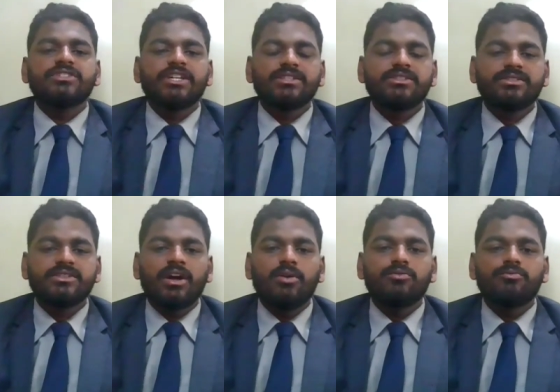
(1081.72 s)
changes
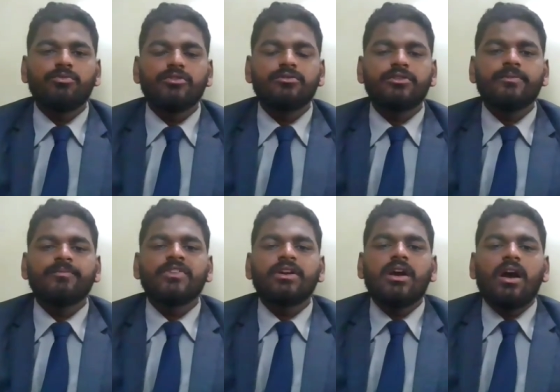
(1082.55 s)
in outlook
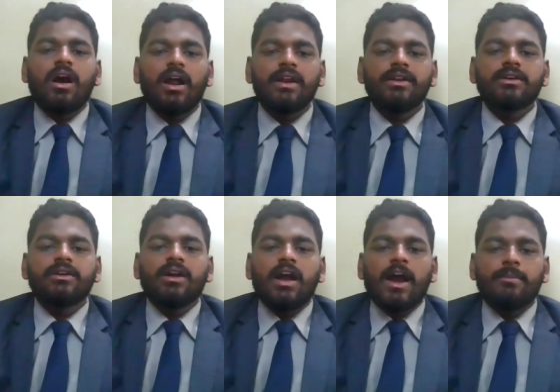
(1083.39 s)
and
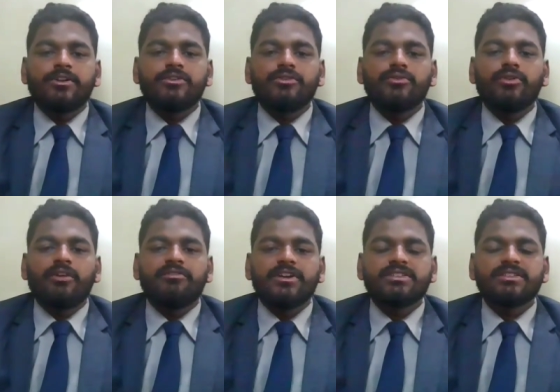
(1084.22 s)
aptitude
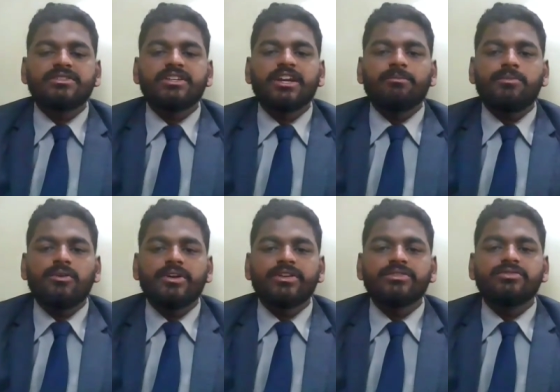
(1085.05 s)
of existing
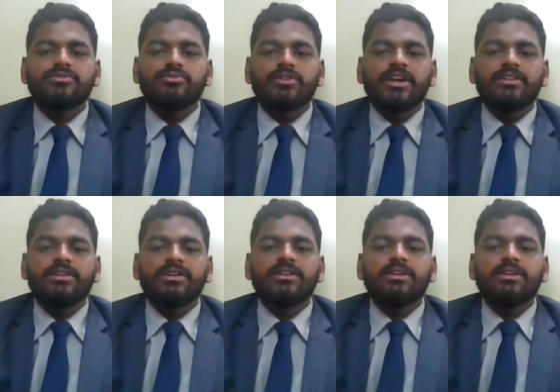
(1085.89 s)
employees to get